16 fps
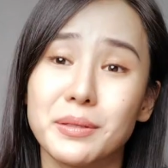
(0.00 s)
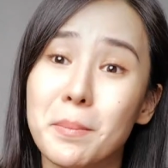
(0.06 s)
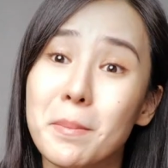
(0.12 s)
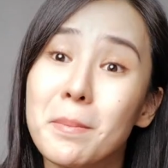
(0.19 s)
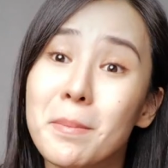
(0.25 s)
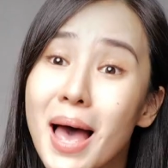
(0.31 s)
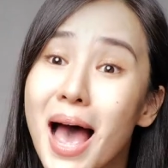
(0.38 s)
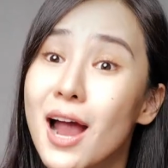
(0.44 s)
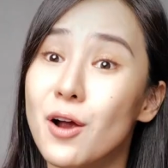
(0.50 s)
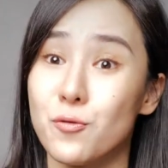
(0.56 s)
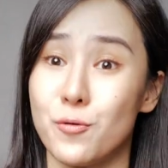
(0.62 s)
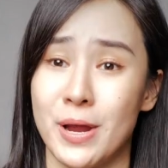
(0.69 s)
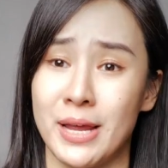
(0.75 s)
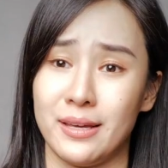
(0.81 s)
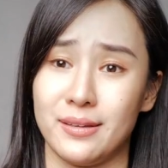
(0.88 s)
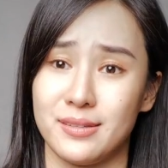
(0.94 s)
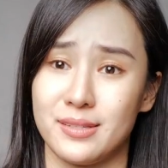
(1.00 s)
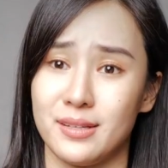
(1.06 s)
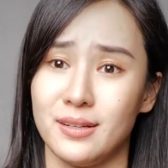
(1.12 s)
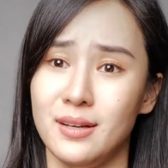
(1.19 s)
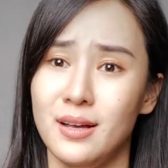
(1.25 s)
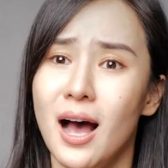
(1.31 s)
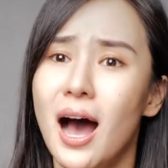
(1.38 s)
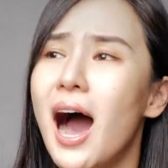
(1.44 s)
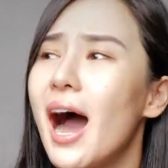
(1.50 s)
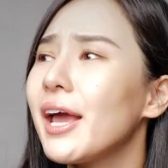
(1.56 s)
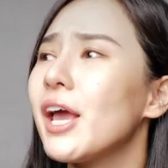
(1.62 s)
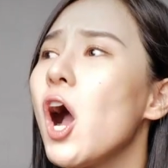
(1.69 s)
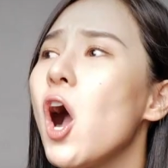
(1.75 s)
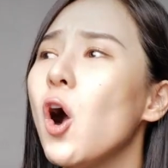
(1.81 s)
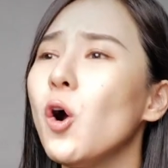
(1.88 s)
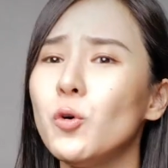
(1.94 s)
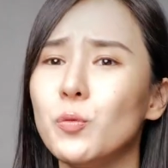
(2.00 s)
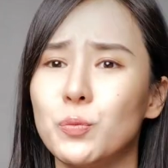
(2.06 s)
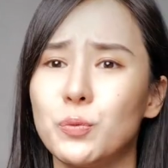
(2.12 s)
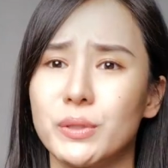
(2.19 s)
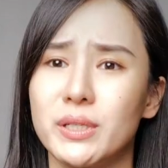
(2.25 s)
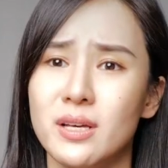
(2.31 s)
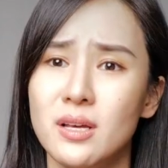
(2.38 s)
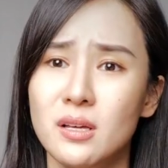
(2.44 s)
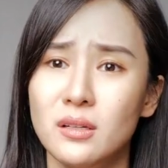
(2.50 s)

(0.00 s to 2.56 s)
married. I hoped.